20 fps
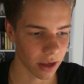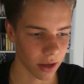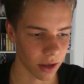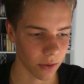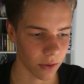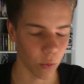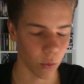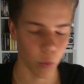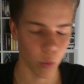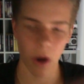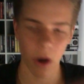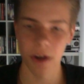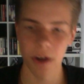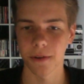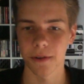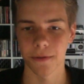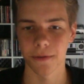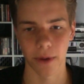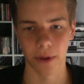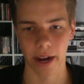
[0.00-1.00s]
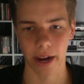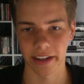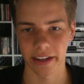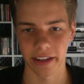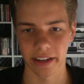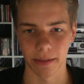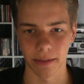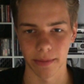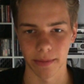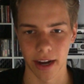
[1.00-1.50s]
wonderful
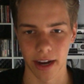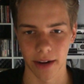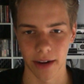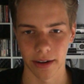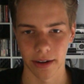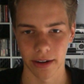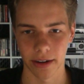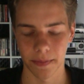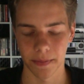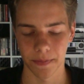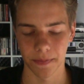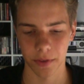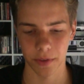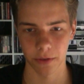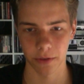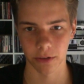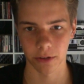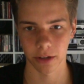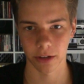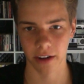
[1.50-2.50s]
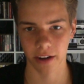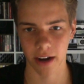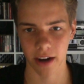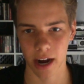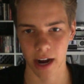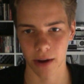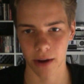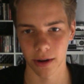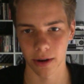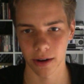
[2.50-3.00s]
acting by Rutger
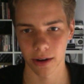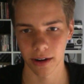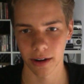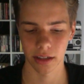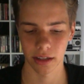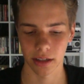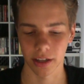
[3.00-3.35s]
Hauer.